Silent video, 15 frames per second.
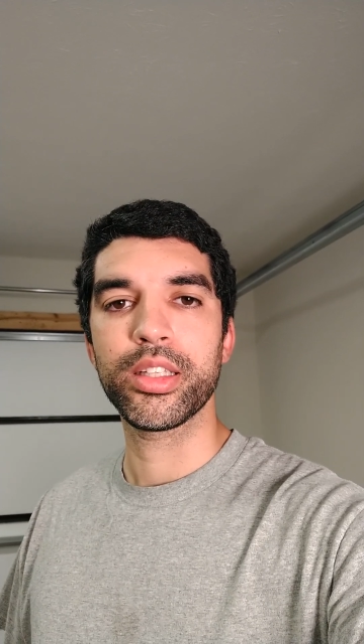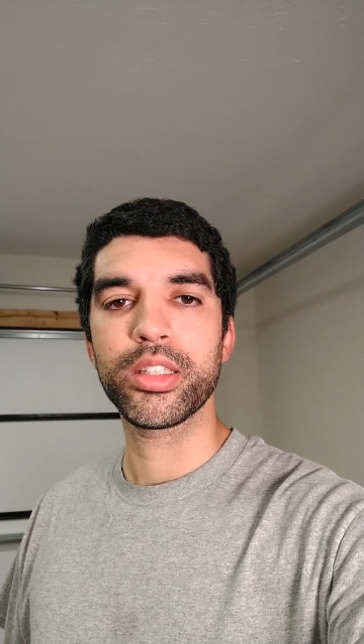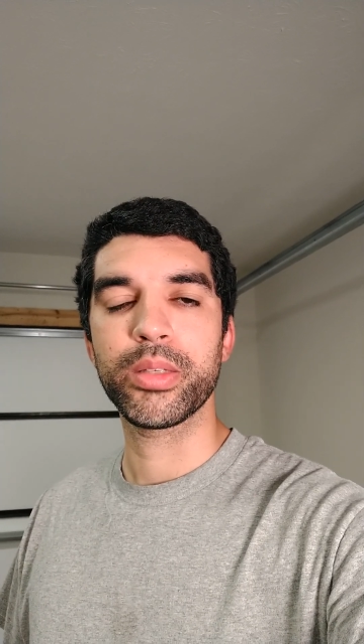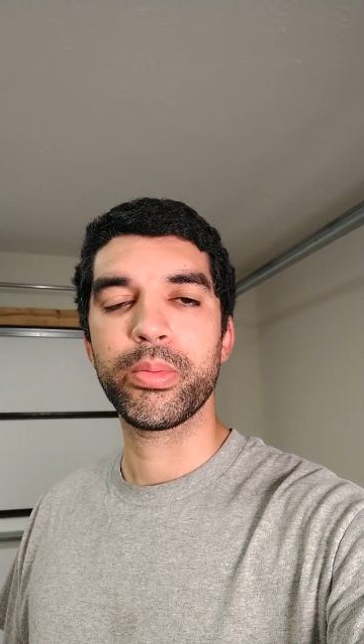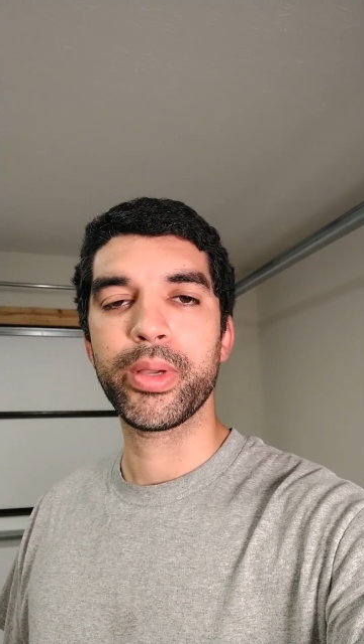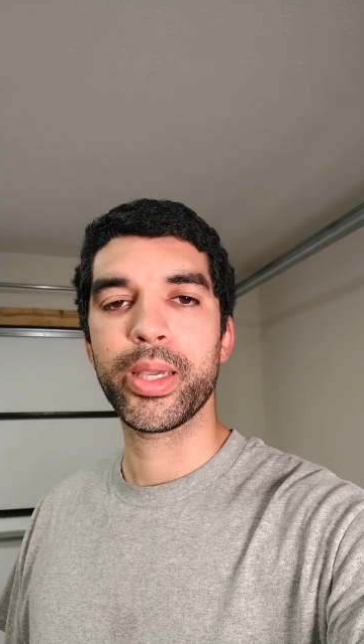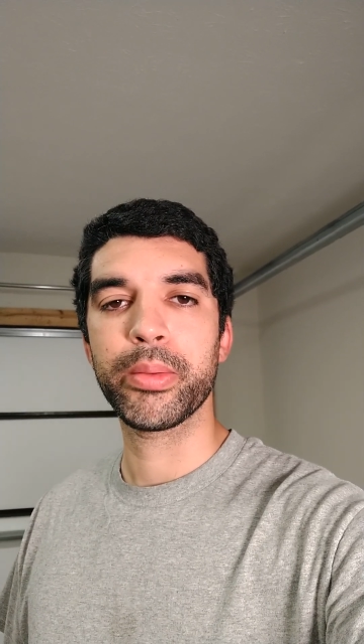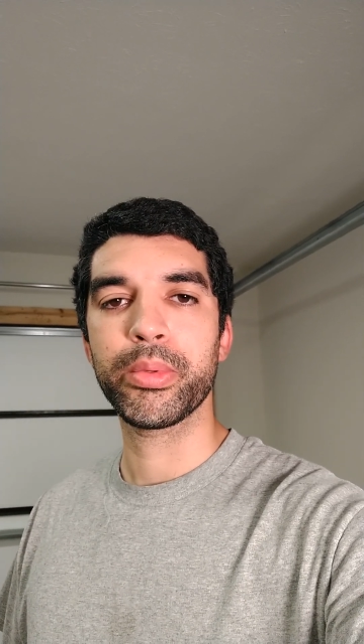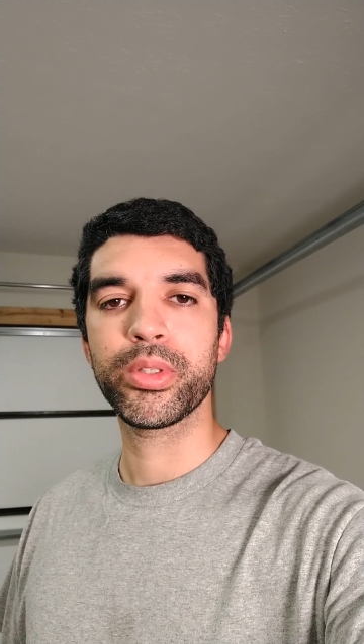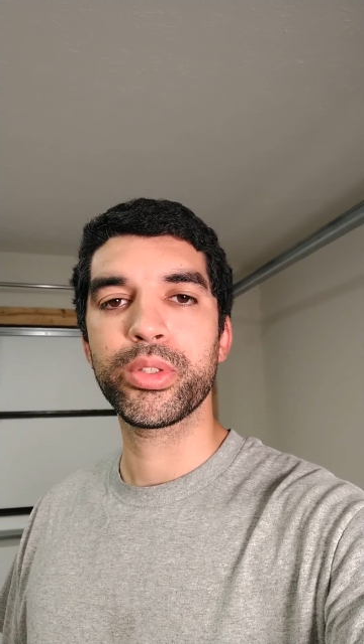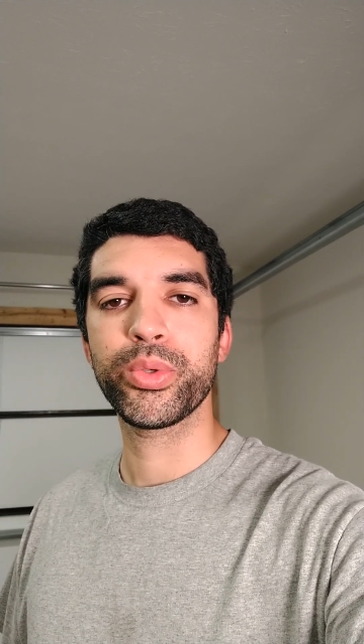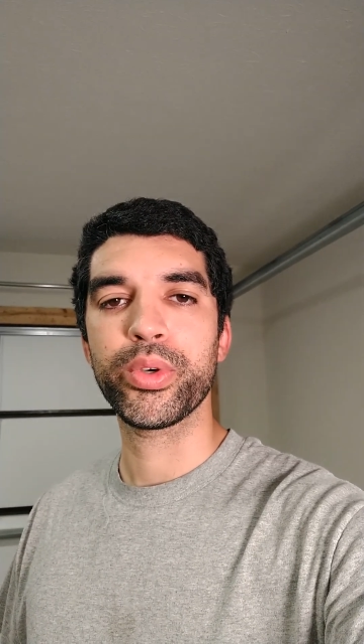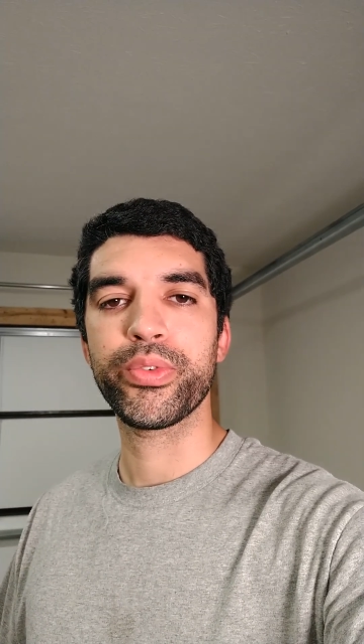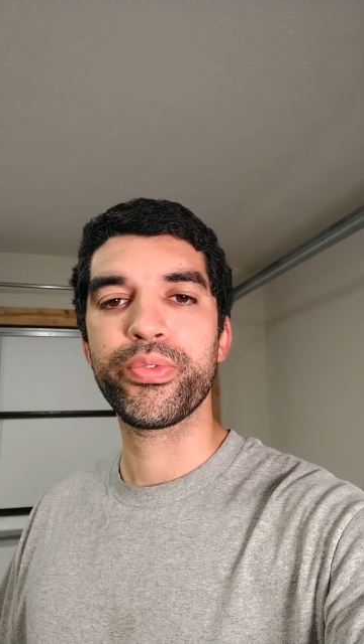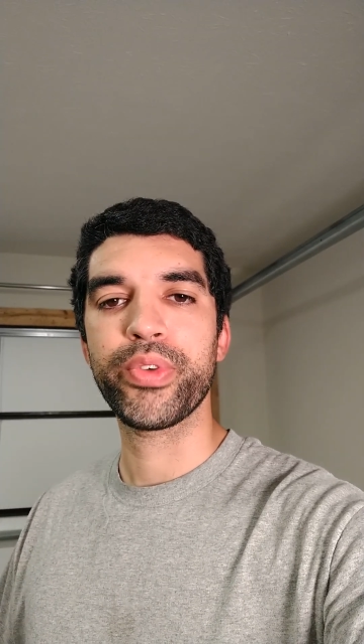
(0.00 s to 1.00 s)
to be able
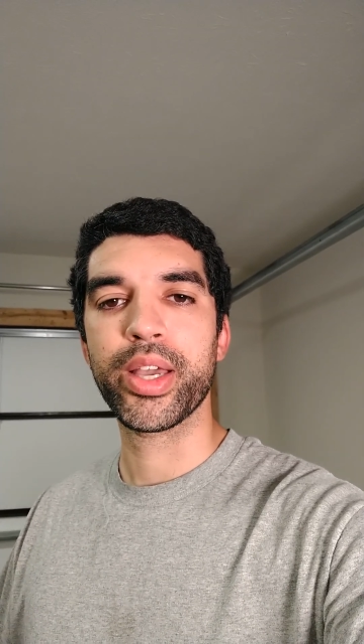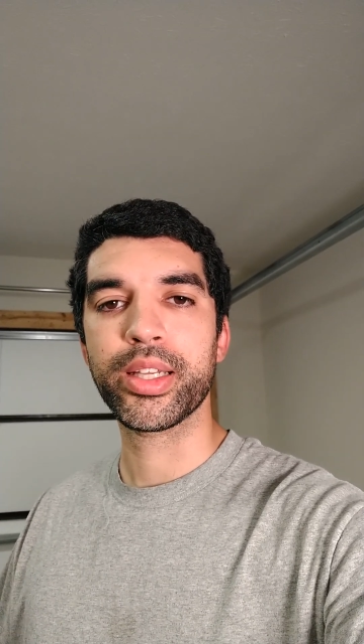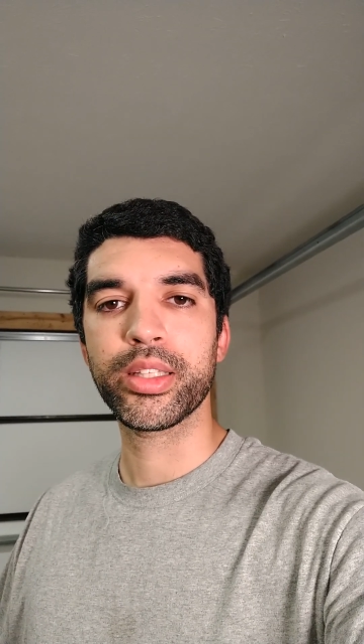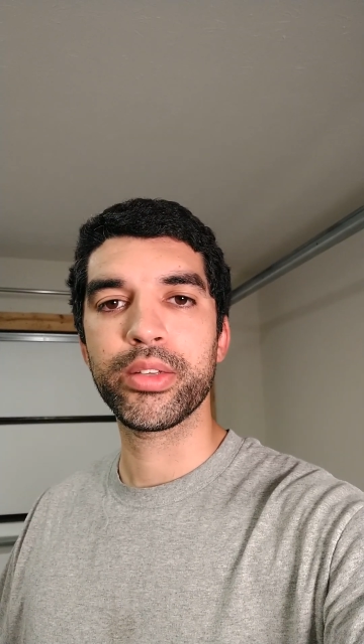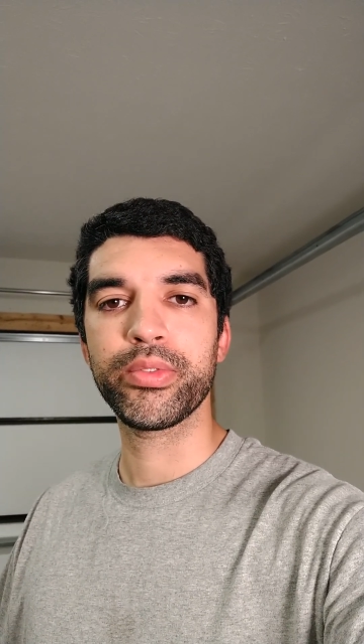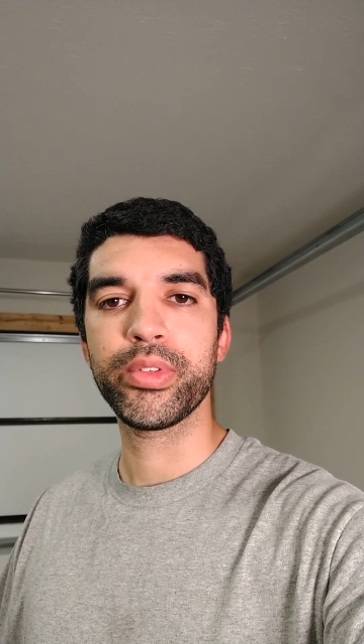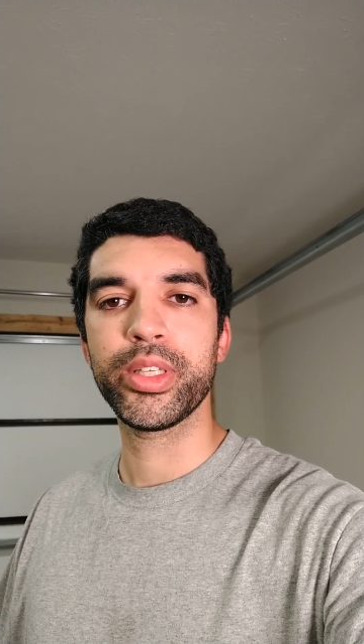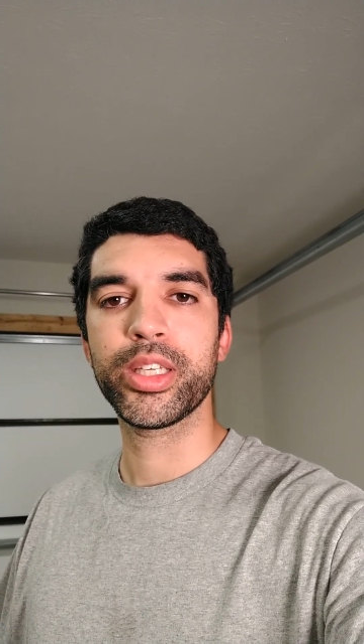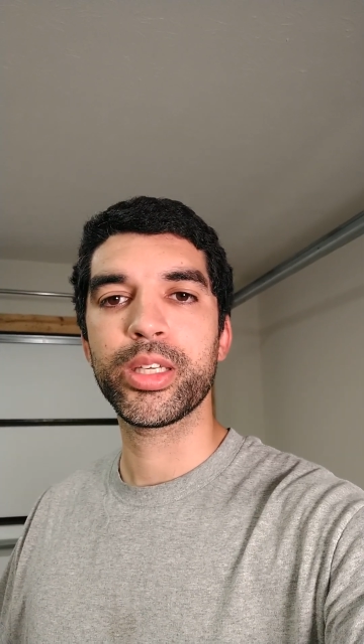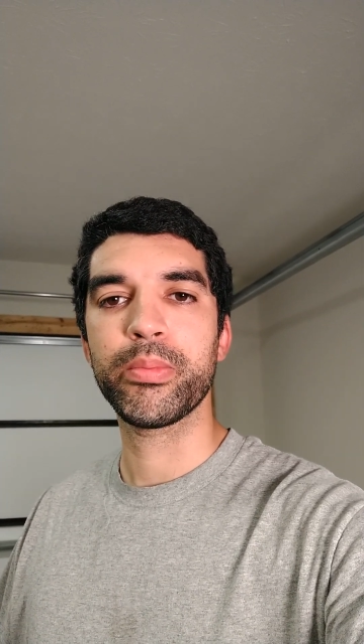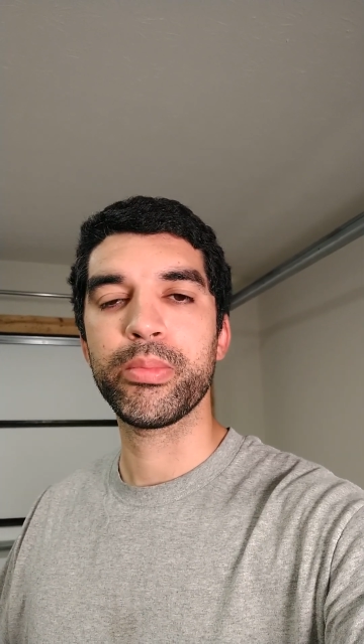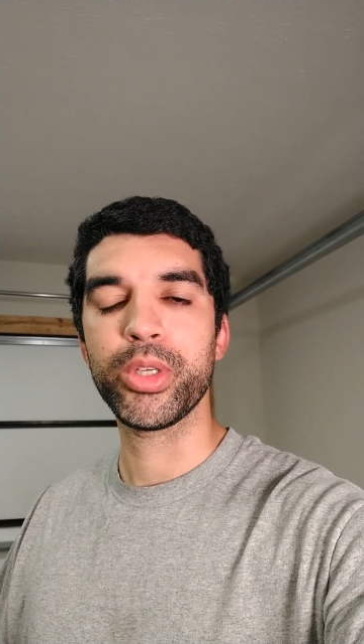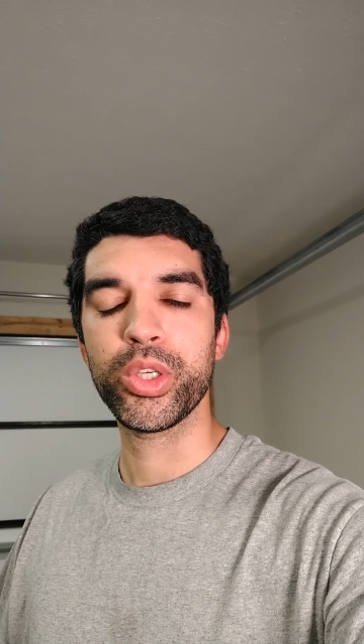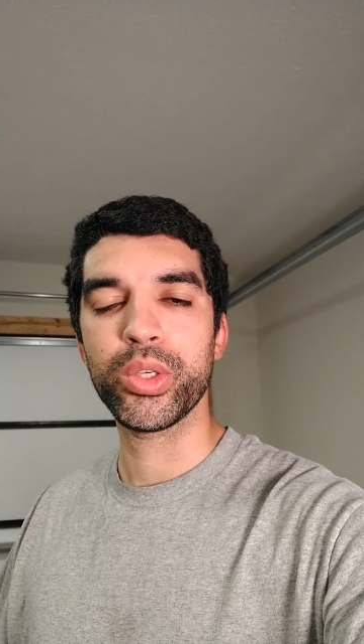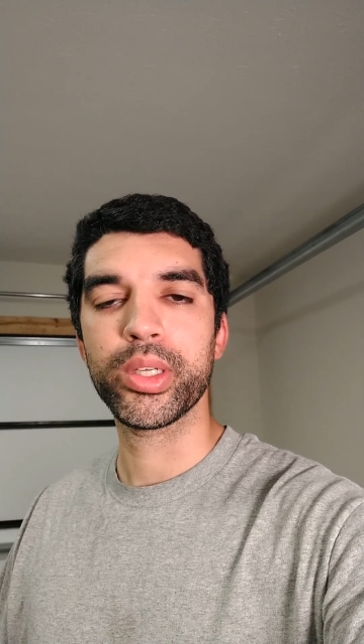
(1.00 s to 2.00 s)
to effectively
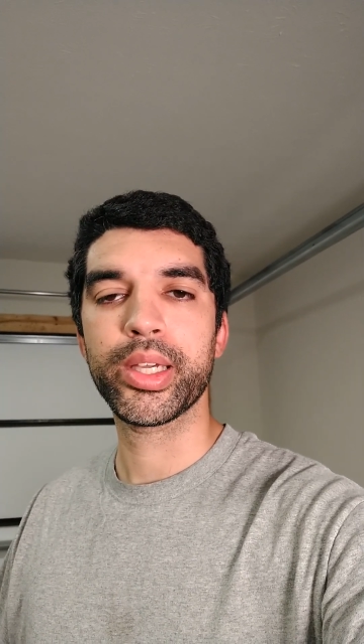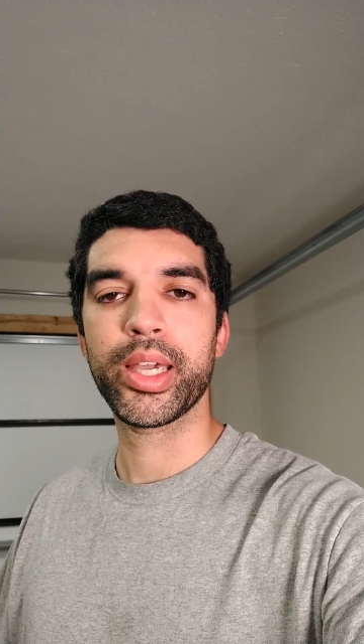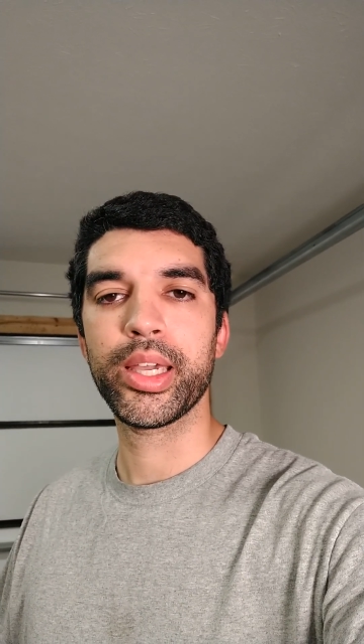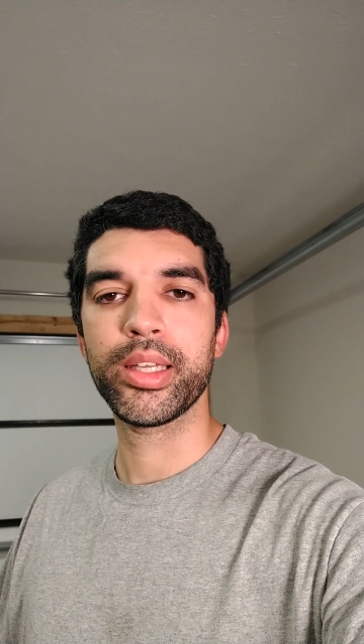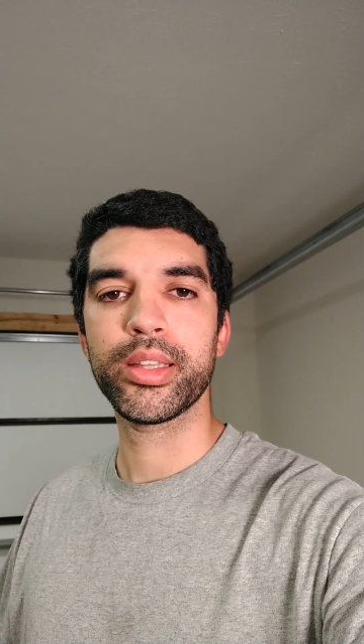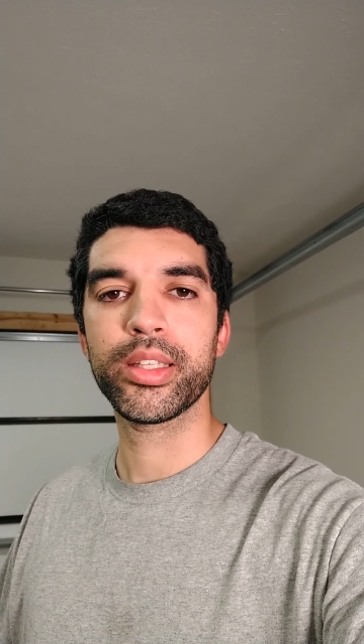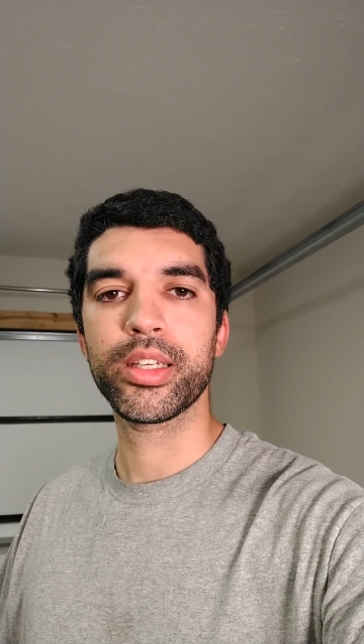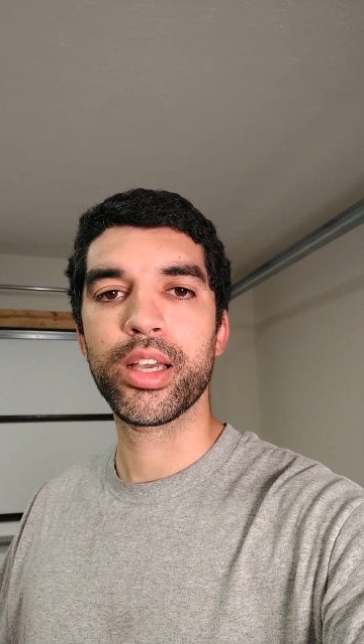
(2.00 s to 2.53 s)
communicate